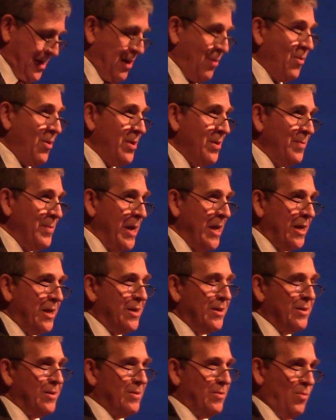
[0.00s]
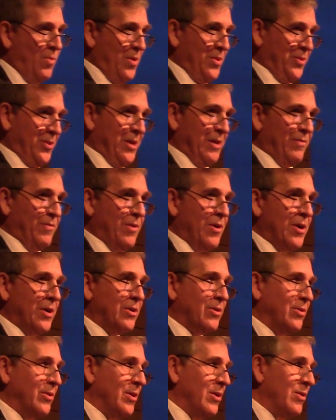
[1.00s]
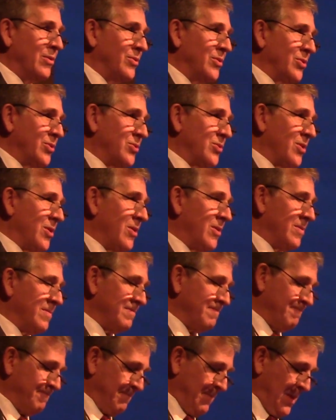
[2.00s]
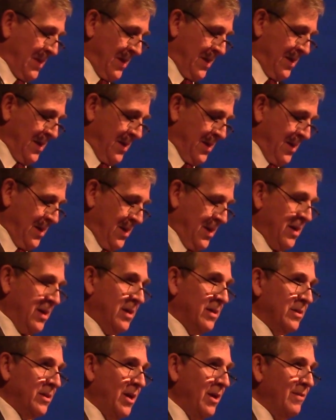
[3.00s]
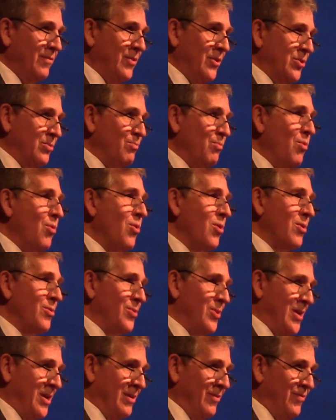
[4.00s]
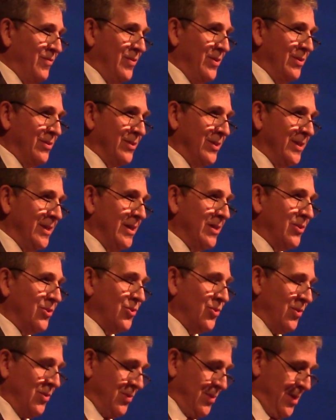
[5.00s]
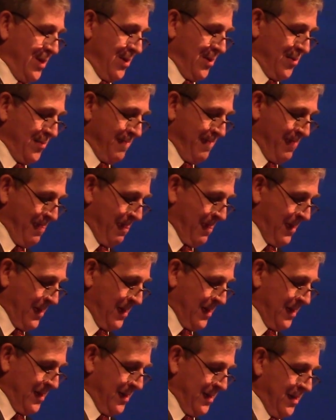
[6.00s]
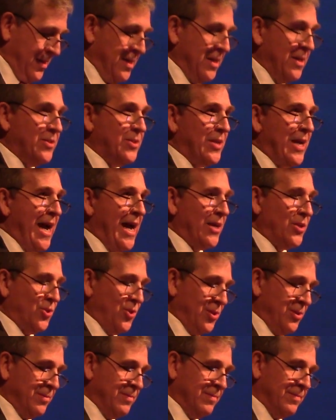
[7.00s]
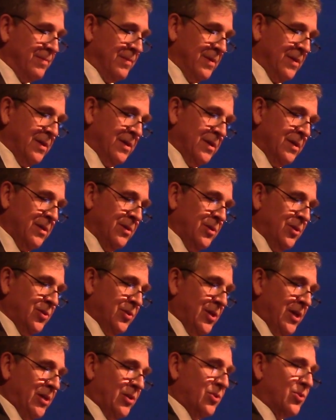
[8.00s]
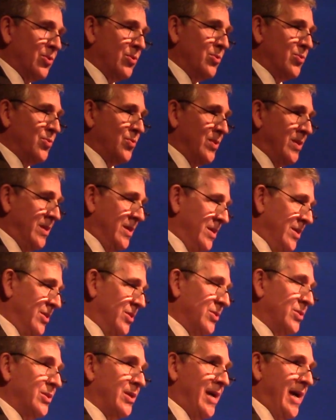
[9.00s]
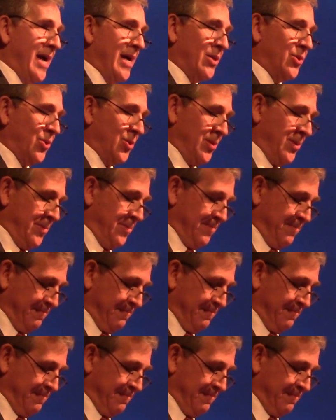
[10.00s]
I want to make one thing very clear at the start. Love is more than a feeling, as shown here. It's action, just like surgery is action.